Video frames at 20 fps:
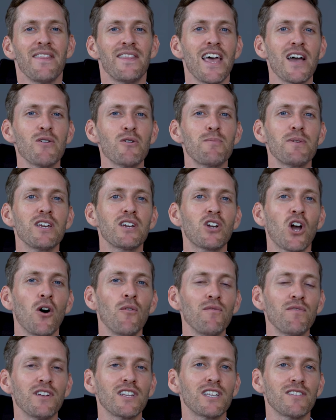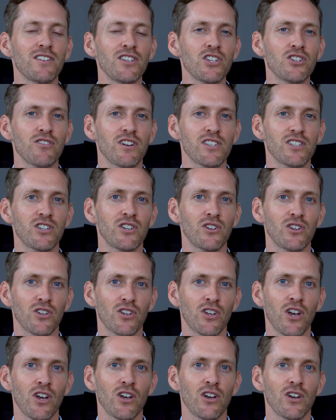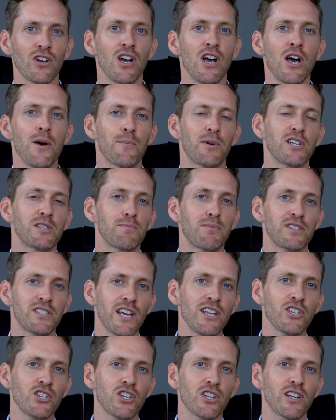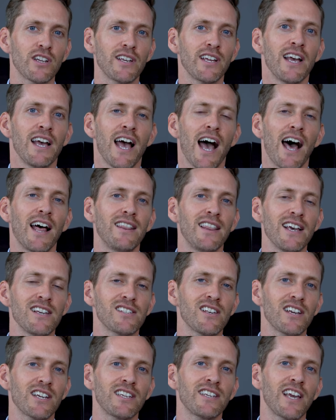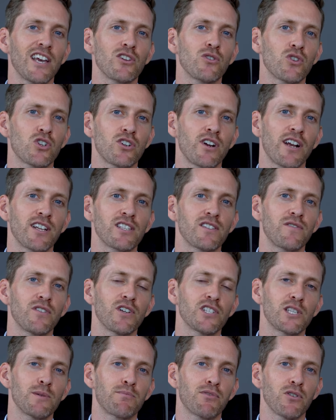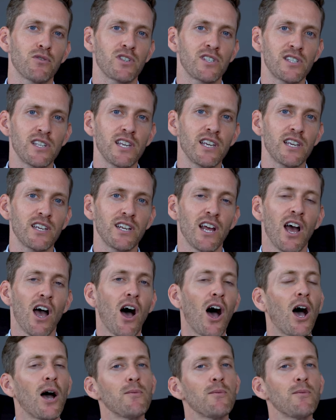there would be a conflict of interest could occur because potentially, unless I can get your transfer to proceed,